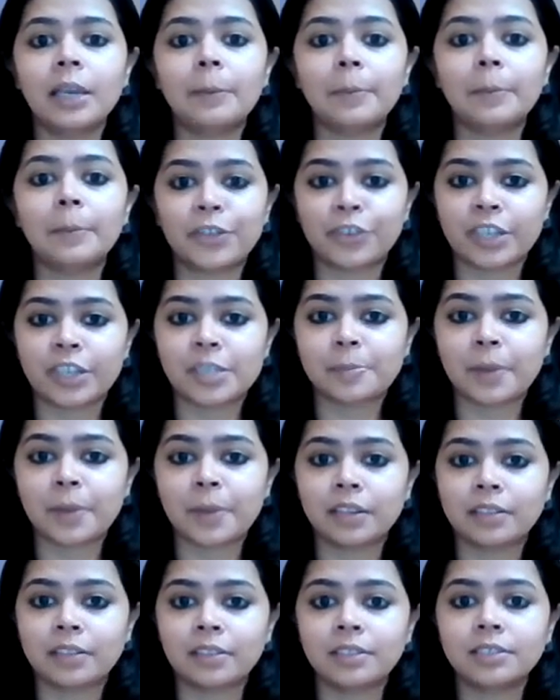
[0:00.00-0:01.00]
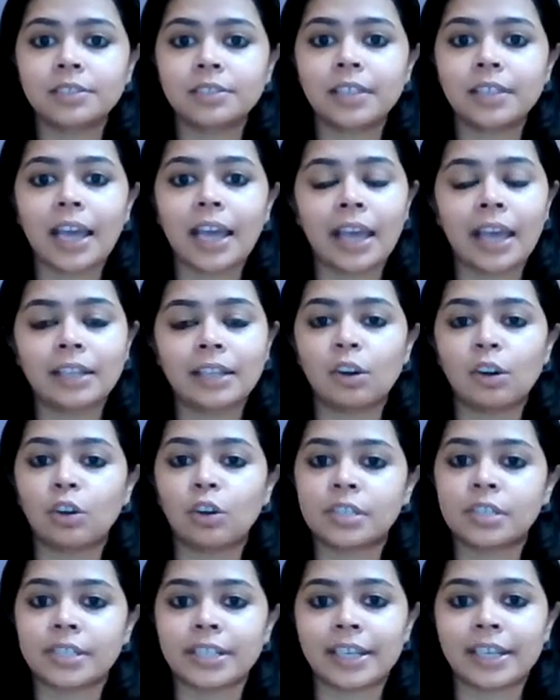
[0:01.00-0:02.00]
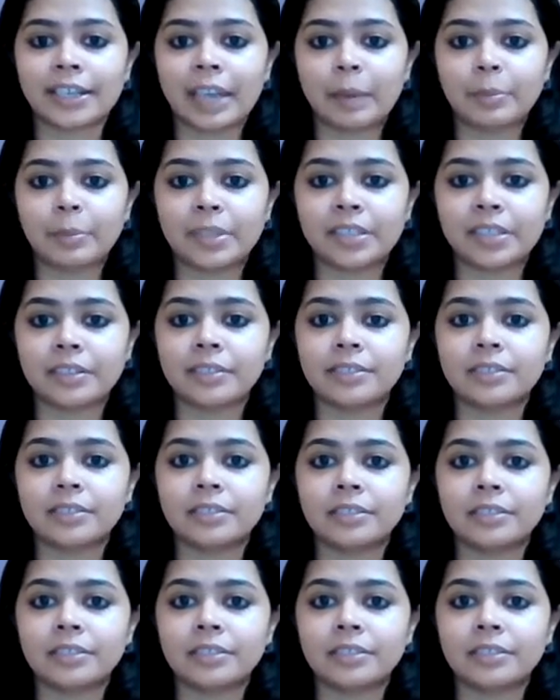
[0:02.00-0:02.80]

Matrix Partners, and Altiria Capital.